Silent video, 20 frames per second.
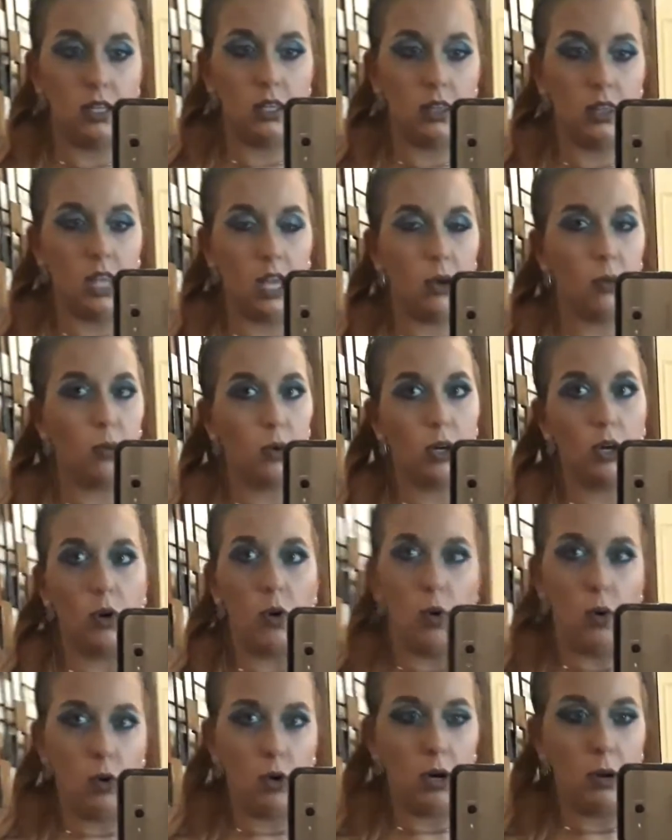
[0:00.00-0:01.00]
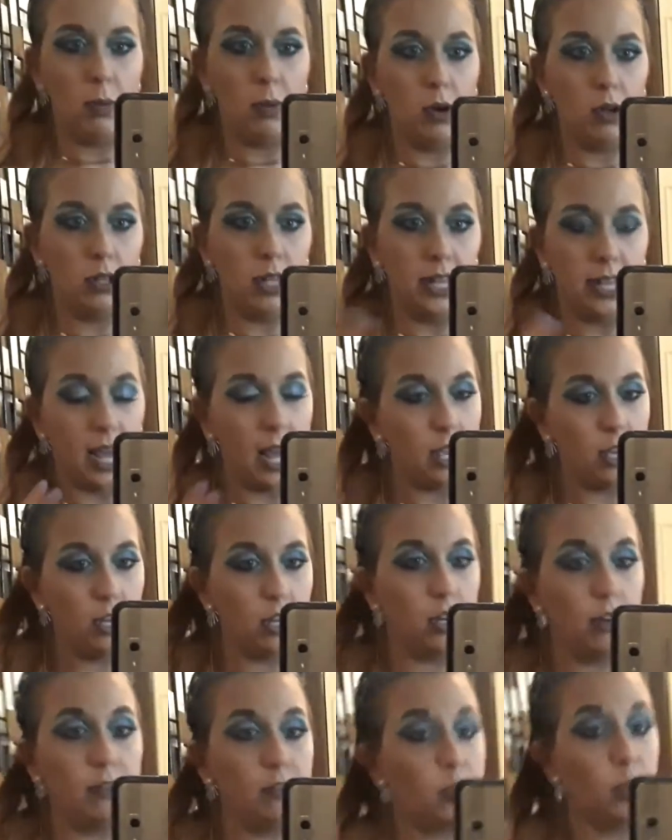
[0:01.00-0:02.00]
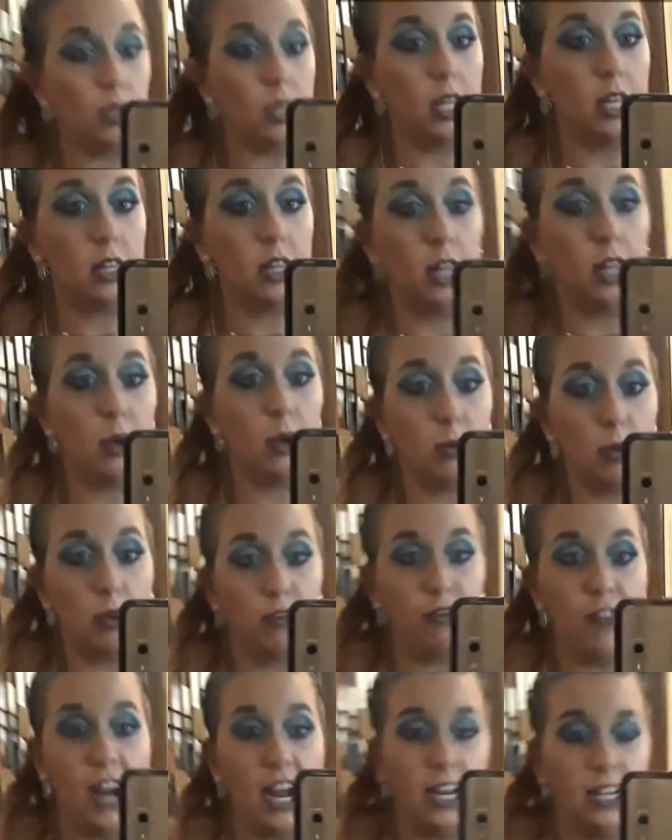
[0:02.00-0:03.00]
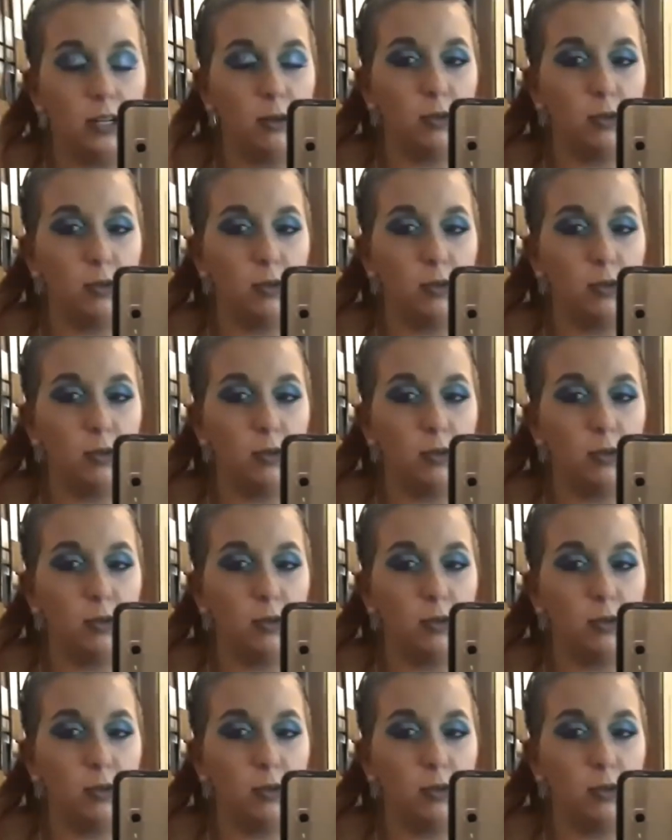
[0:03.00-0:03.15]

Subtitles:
they weren't horrible. Like, I could have told, they were fine.